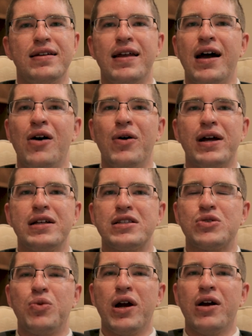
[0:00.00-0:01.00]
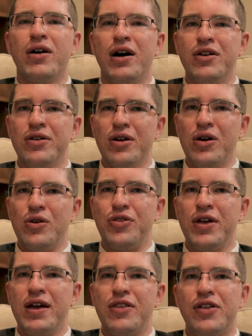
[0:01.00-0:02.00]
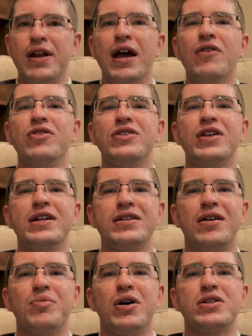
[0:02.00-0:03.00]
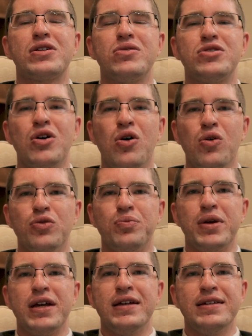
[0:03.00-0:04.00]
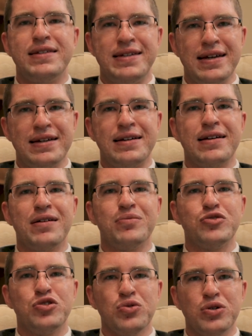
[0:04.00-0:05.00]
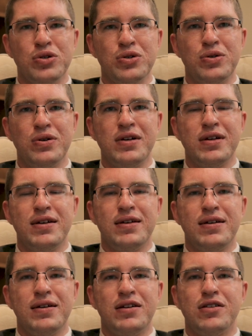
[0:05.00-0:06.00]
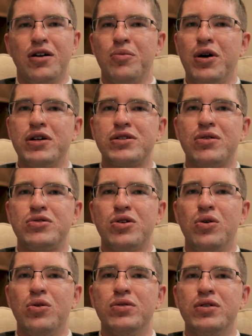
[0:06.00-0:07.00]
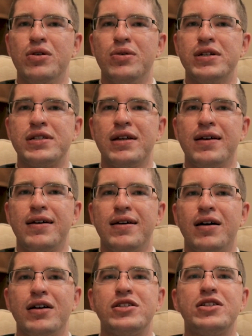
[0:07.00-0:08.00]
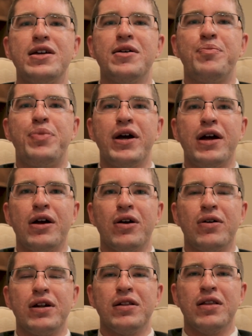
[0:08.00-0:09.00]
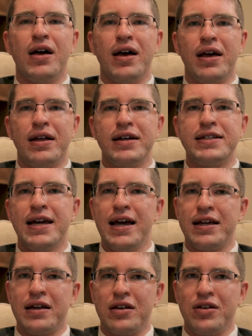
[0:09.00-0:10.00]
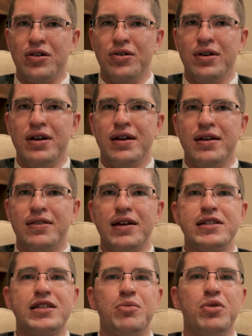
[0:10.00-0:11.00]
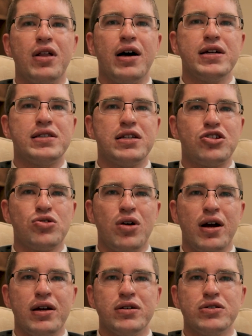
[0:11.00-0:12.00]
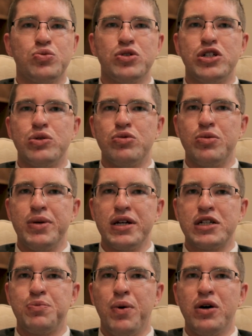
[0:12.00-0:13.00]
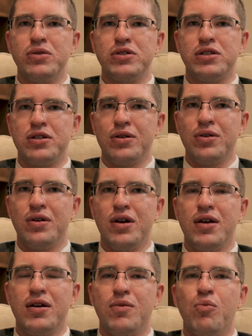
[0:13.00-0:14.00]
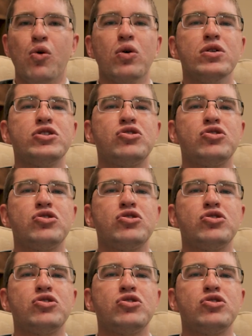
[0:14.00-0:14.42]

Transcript: Now I can swear under oath that everything Don Bosco told me did come true. Don Bosco told Louis, I see a bear and a lion attacking you. They symbolize the trials which you will be exposed to, moral